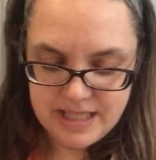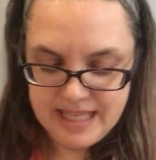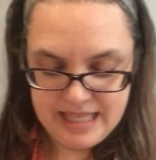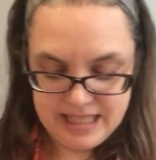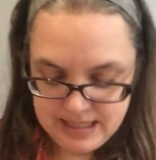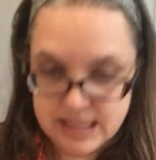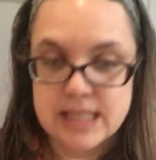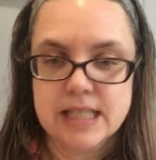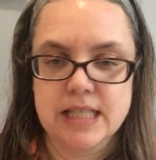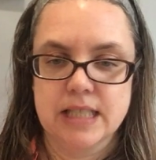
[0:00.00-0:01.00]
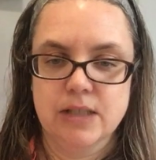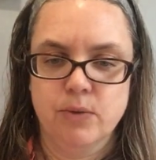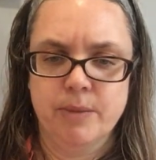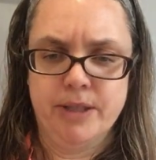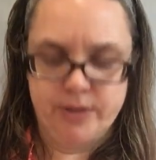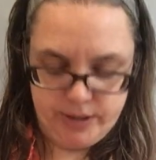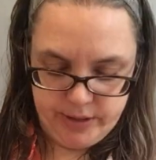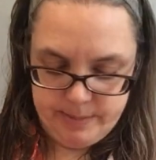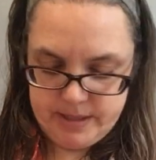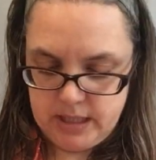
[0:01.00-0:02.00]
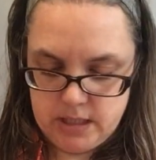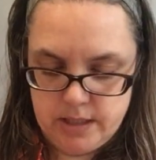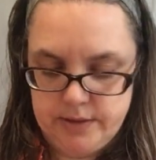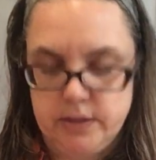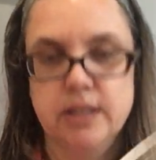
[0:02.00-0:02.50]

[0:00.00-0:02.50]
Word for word: is, what am I doing? Christmas List.